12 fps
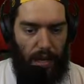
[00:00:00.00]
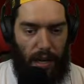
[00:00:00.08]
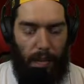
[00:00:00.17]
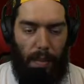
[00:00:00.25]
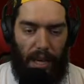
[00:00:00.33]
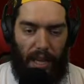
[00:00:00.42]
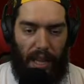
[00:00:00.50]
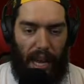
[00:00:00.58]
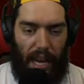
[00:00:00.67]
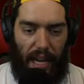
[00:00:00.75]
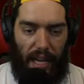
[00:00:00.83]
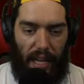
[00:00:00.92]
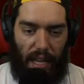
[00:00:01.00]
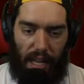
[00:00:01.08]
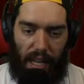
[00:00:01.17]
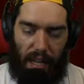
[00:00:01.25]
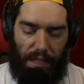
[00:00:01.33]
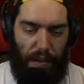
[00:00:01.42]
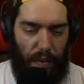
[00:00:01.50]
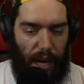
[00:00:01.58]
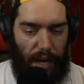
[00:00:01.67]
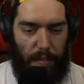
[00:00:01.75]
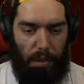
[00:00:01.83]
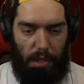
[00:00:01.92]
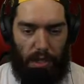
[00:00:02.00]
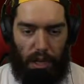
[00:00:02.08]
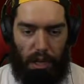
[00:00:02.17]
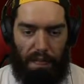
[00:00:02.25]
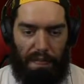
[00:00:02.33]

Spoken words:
Meaning that if you had a bunch of